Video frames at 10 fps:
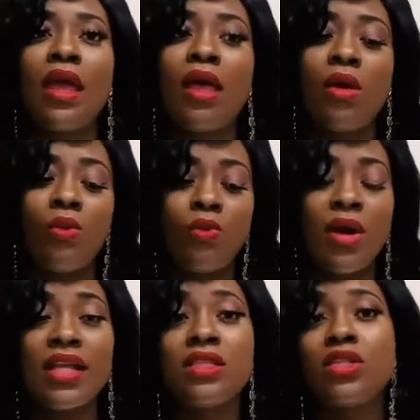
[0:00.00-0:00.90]

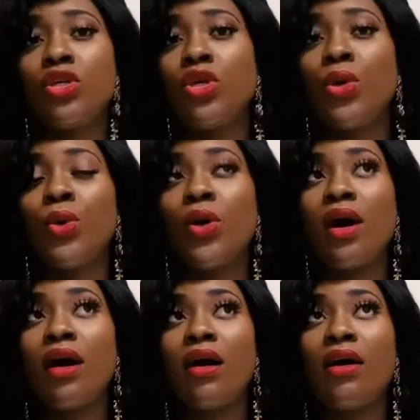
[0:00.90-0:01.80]
Once you
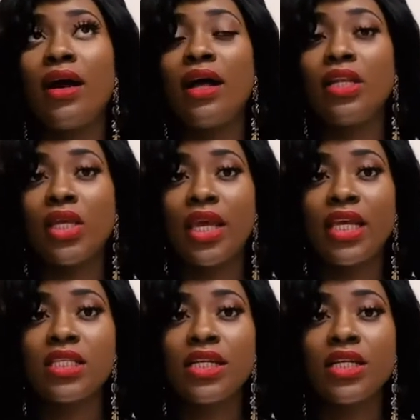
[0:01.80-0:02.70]
are allocated
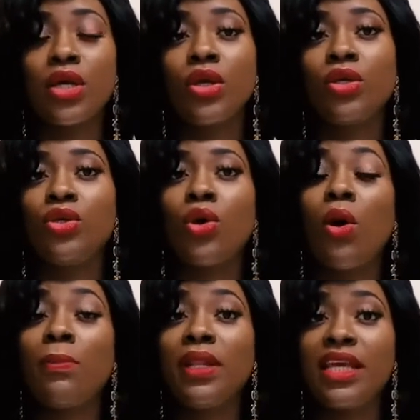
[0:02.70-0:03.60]
your
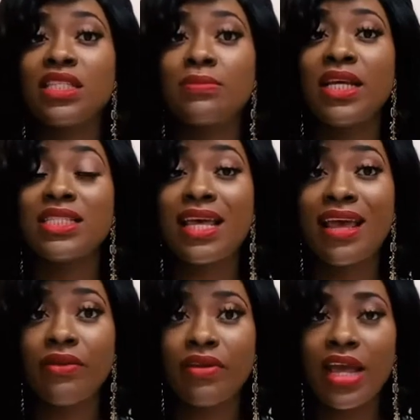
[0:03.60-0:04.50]
placement
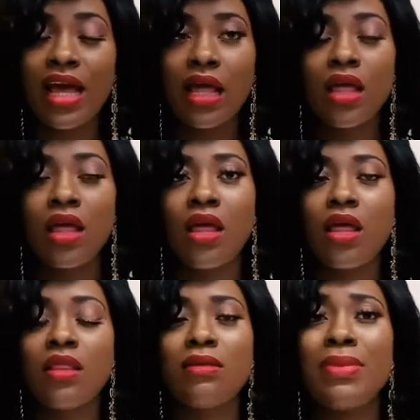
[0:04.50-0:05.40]
area, the
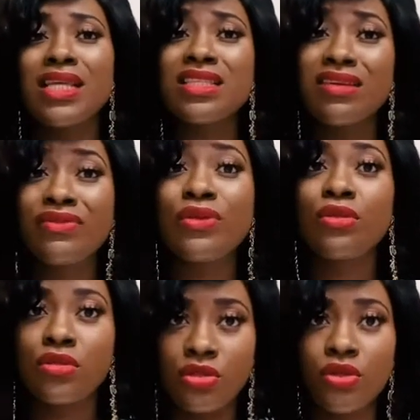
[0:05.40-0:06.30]
best thing for you to
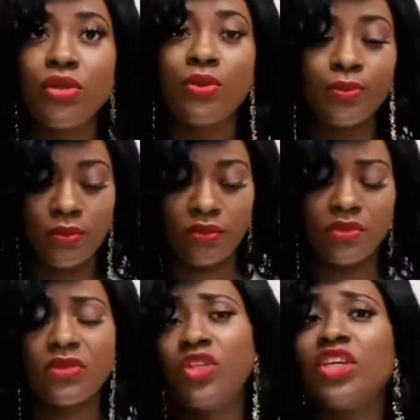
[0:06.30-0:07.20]
do, you
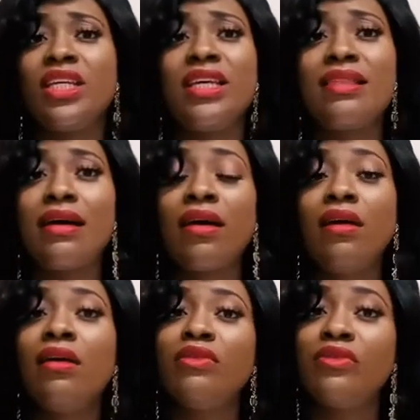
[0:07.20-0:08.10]
can either
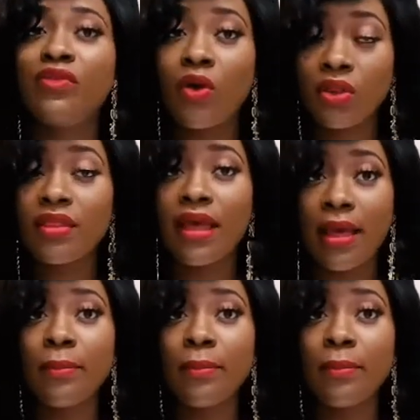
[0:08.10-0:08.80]
phone them,